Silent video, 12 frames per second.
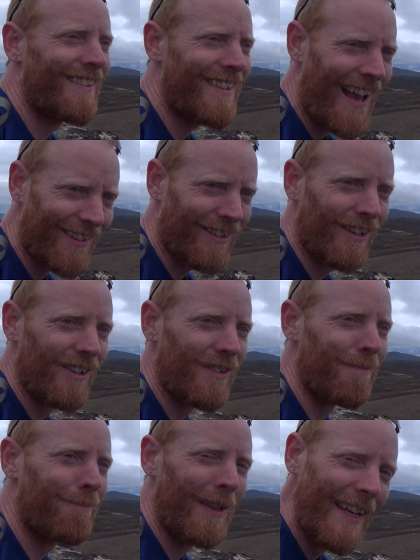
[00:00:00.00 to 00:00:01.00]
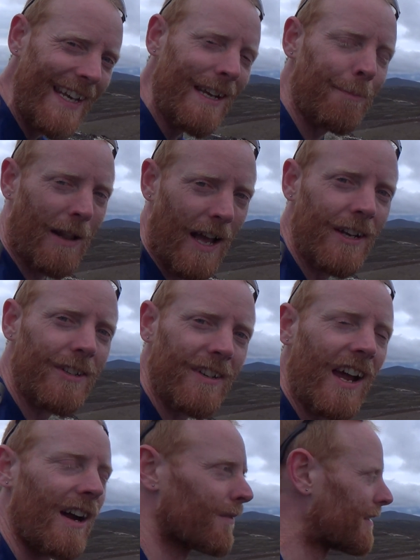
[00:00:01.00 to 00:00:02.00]
desolate, bleak place
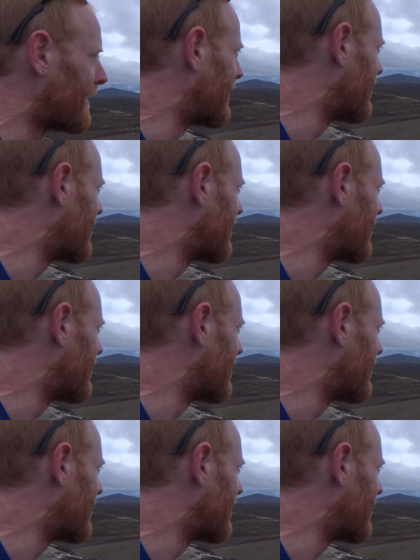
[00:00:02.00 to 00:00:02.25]
now.